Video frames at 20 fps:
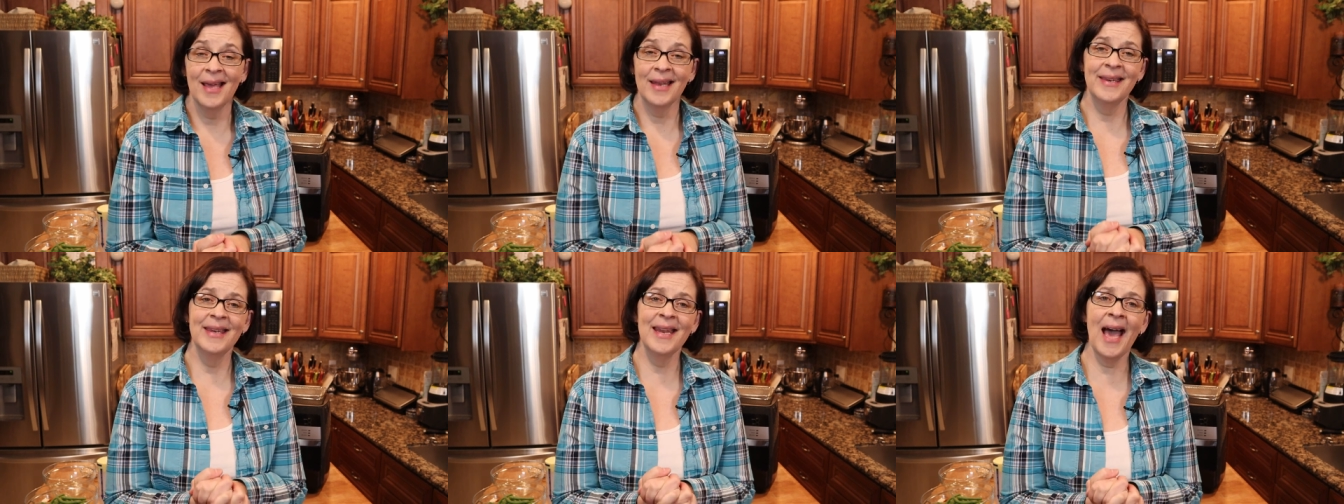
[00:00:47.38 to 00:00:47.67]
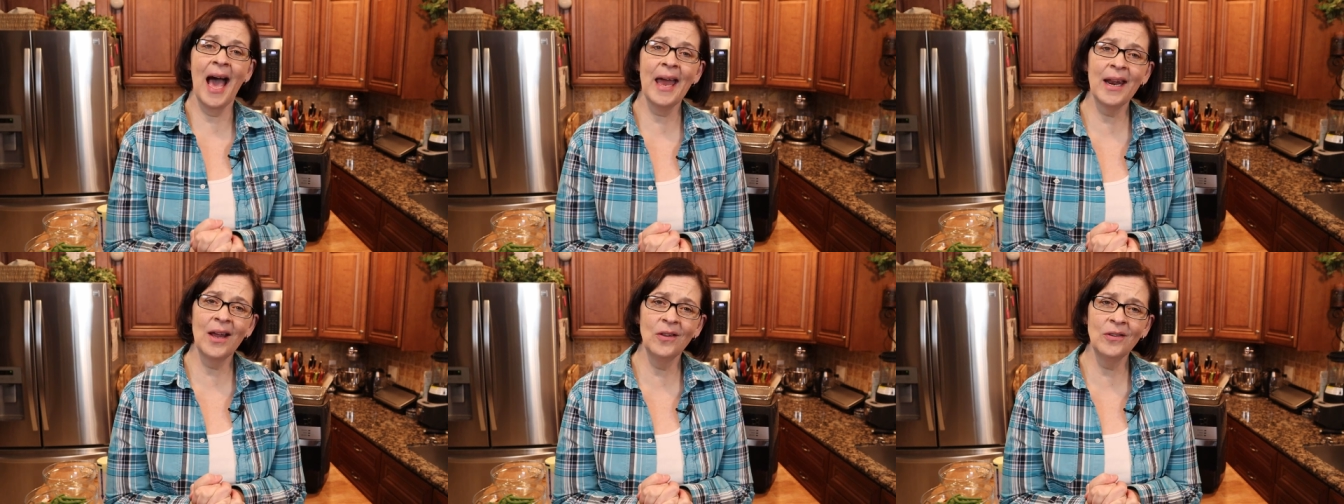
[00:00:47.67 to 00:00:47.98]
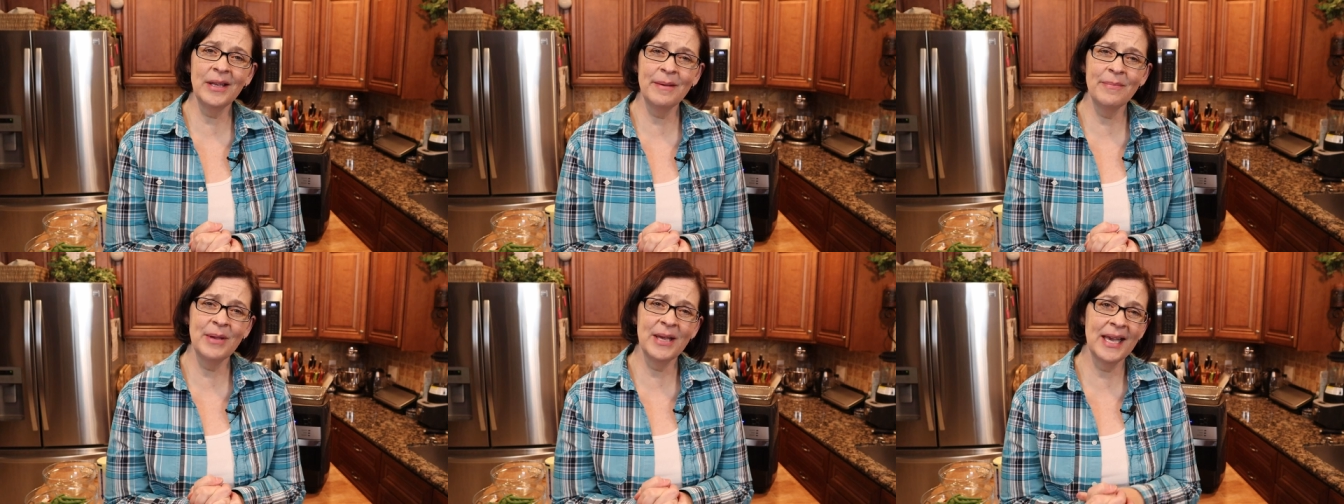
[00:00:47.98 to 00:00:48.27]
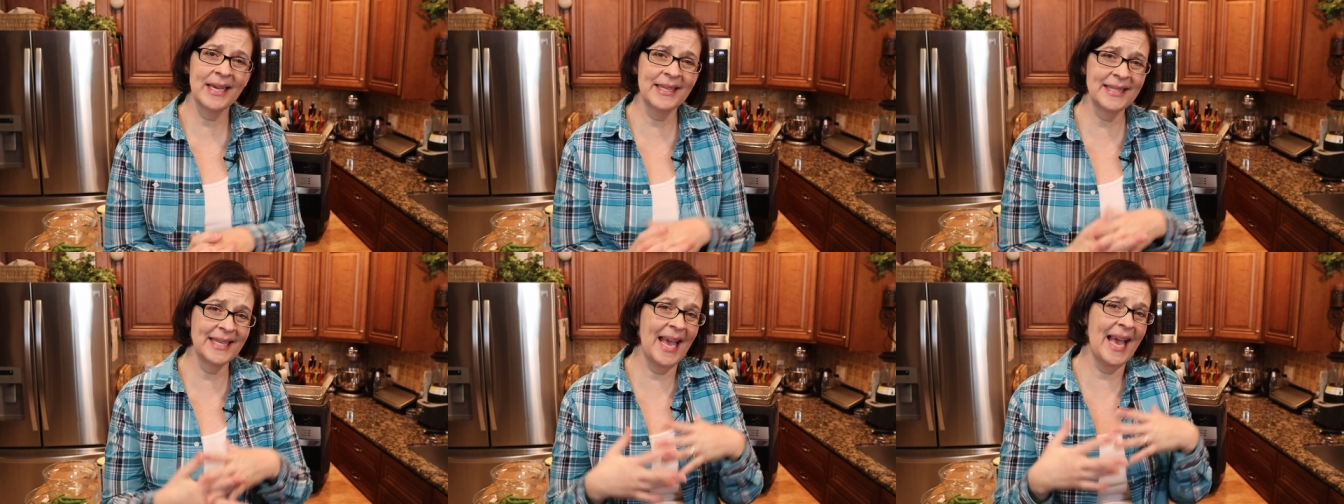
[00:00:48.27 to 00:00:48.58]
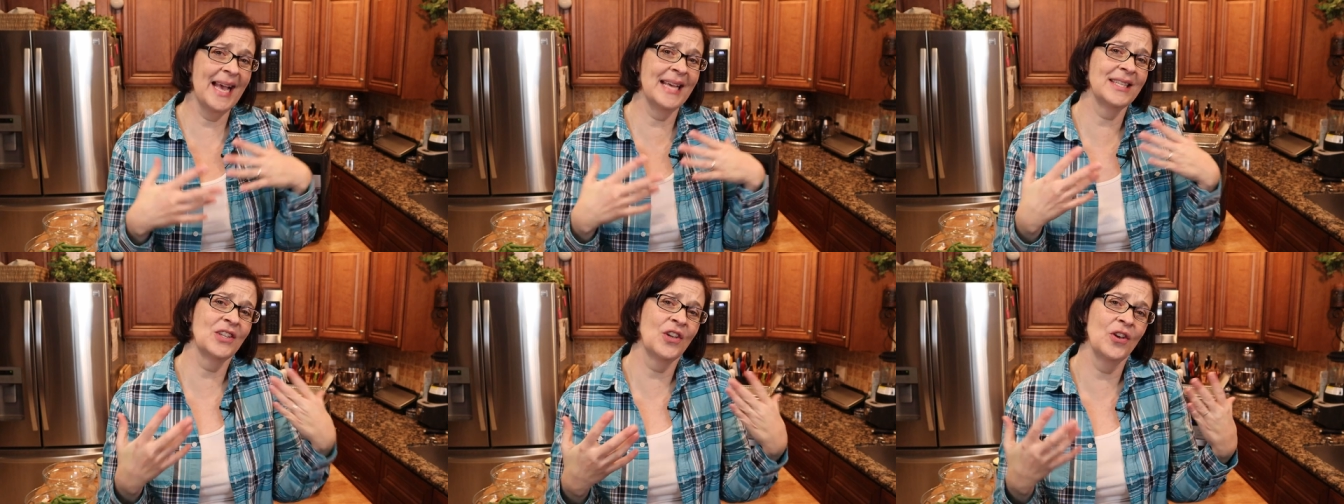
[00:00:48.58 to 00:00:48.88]
Not only because it
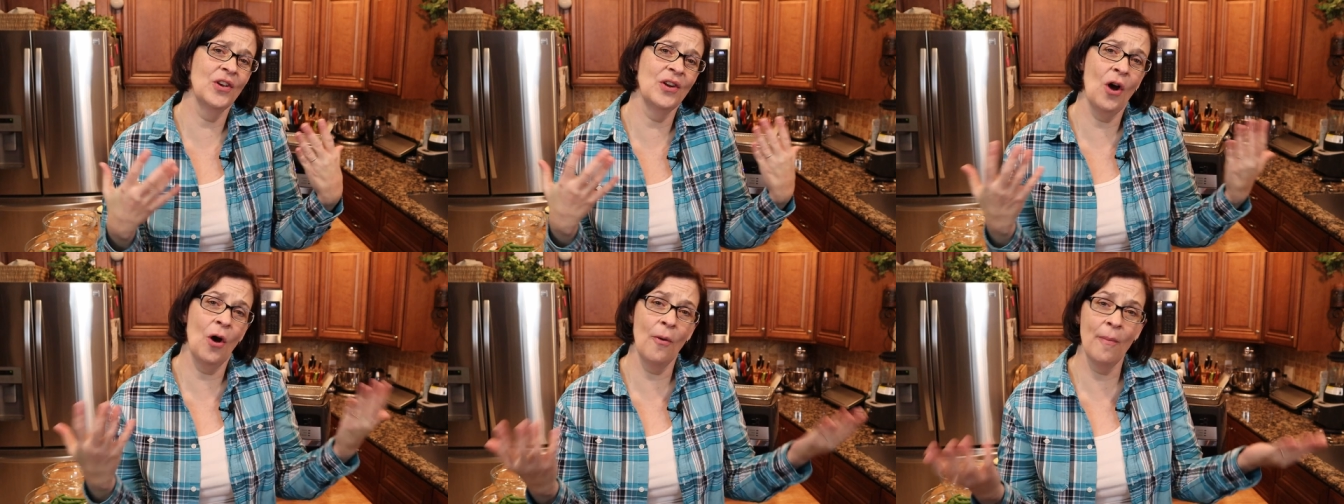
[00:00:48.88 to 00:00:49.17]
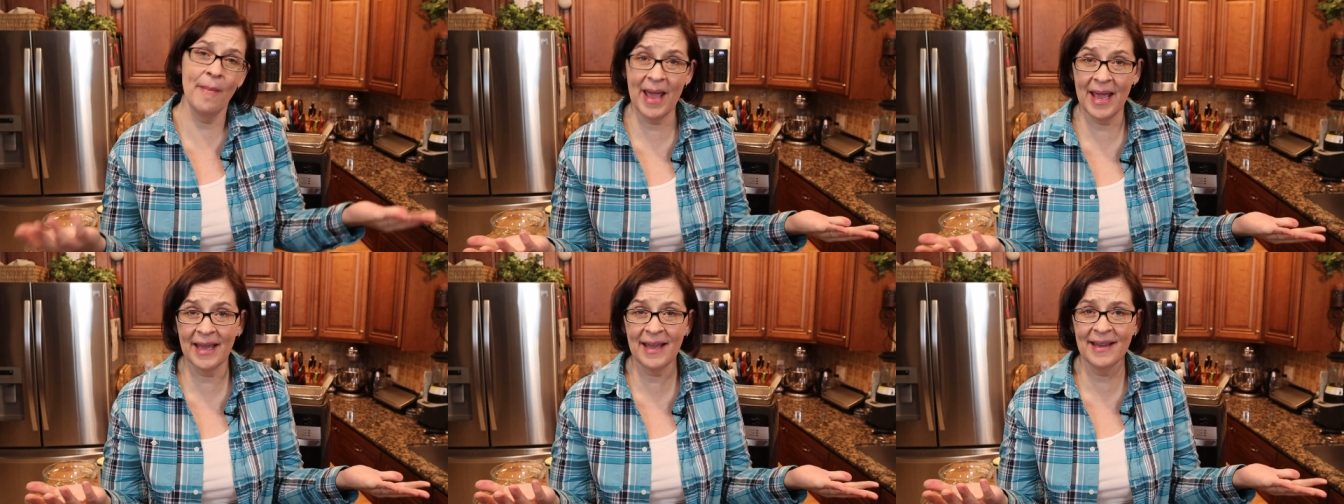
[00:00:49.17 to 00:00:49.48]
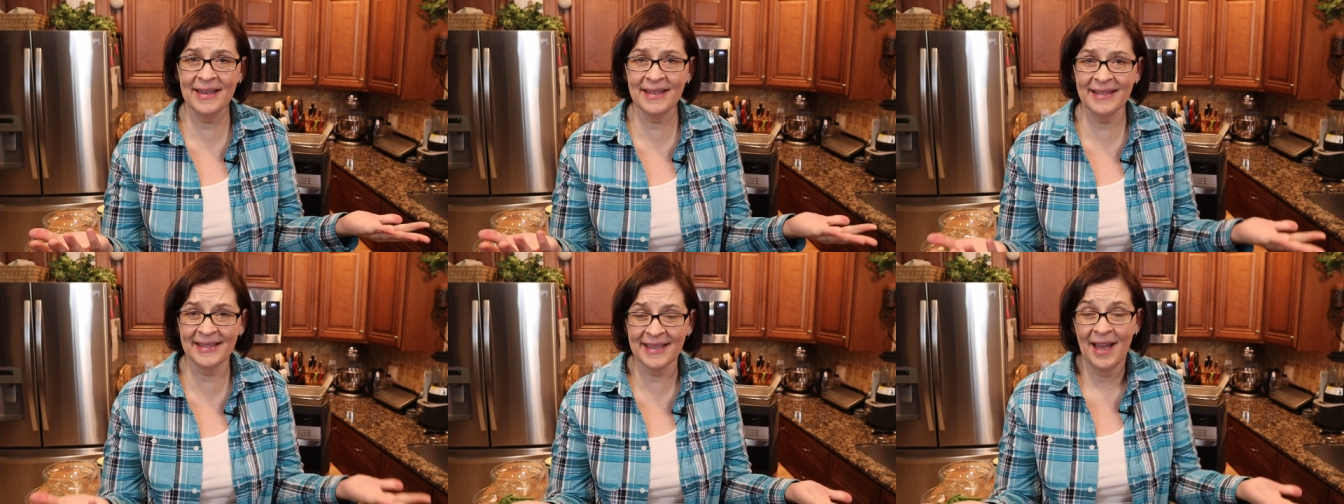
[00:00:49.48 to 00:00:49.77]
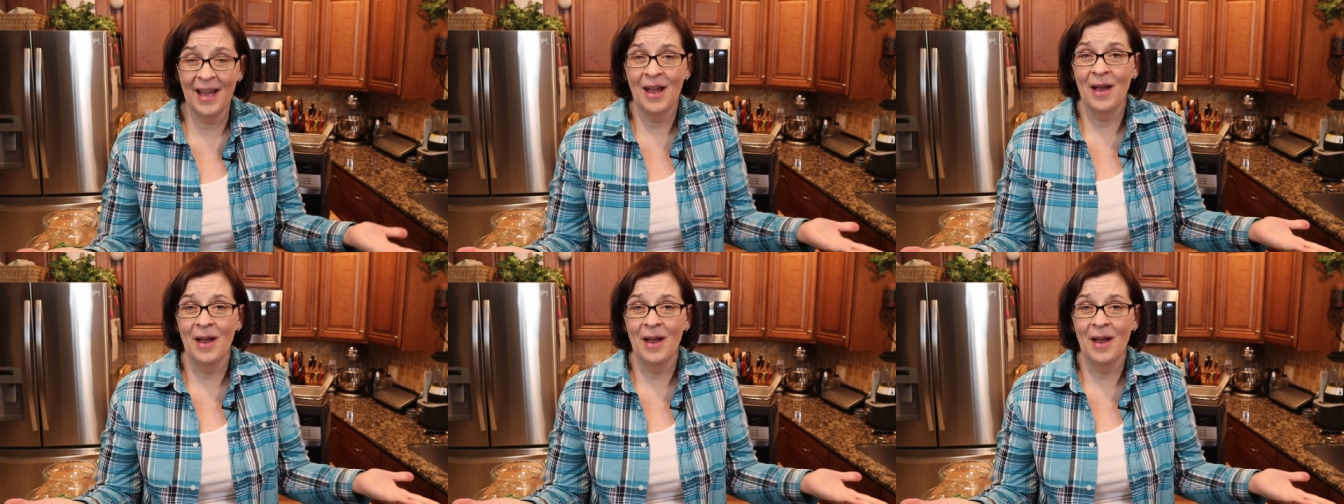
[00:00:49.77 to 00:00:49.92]
has good omegas,